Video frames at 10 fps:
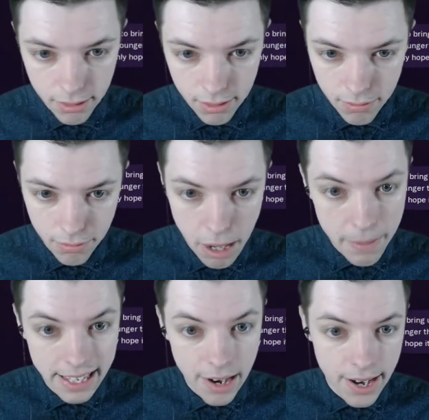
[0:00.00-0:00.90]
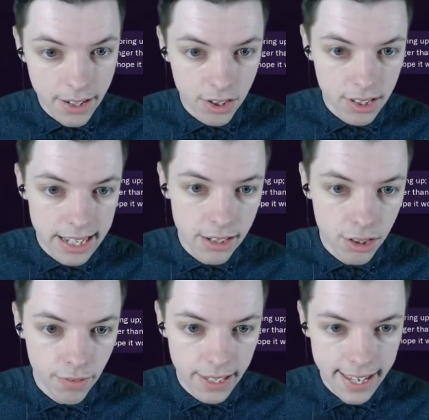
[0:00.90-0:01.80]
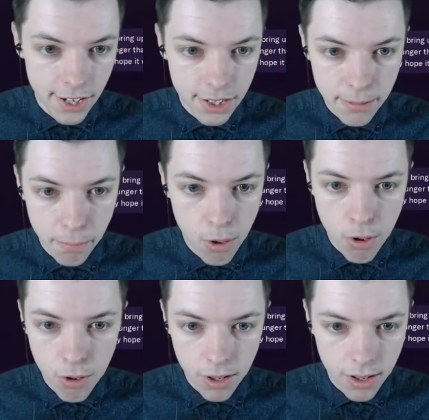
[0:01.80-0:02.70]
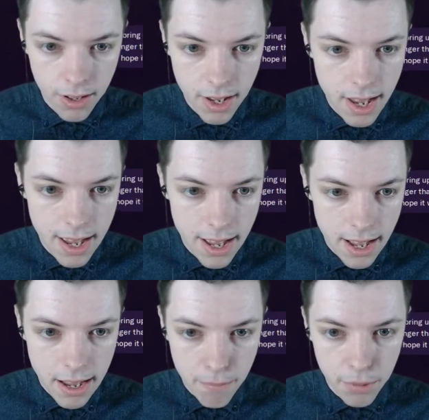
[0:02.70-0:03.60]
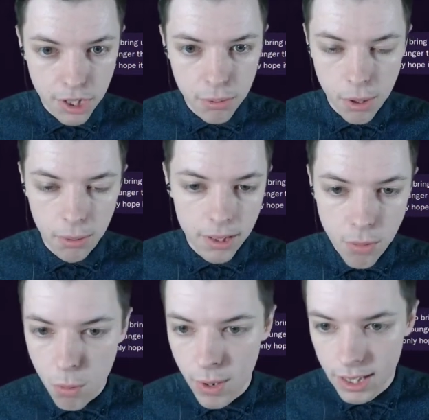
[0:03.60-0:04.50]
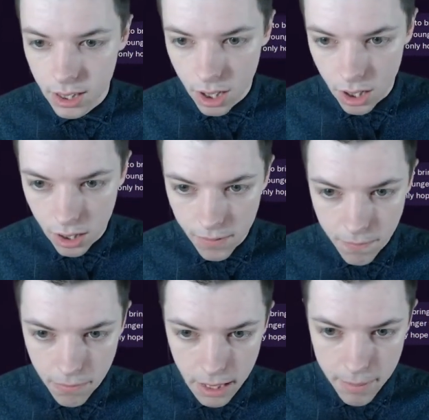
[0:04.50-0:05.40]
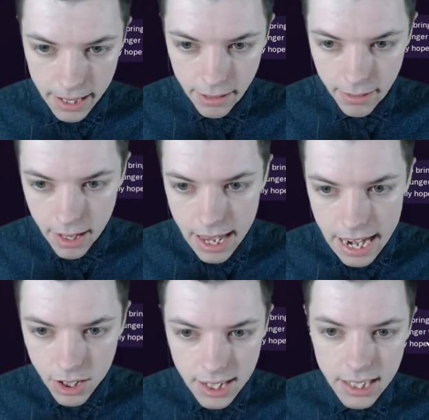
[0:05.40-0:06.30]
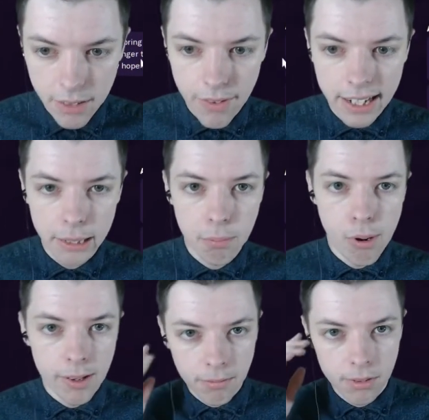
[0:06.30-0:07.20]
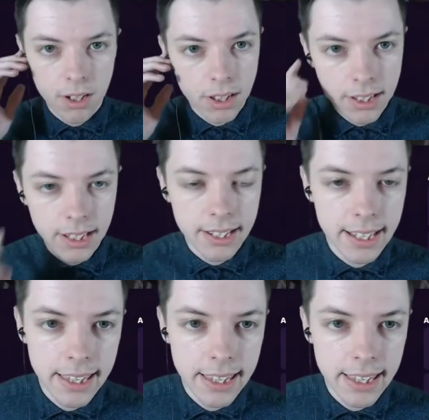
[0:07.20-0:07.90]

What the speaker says: I mean, Gary Anderson could say he doesn't think age is important, which is probably the wrong way to go. I mean, he's going to say it's a valid point. You know, let's get the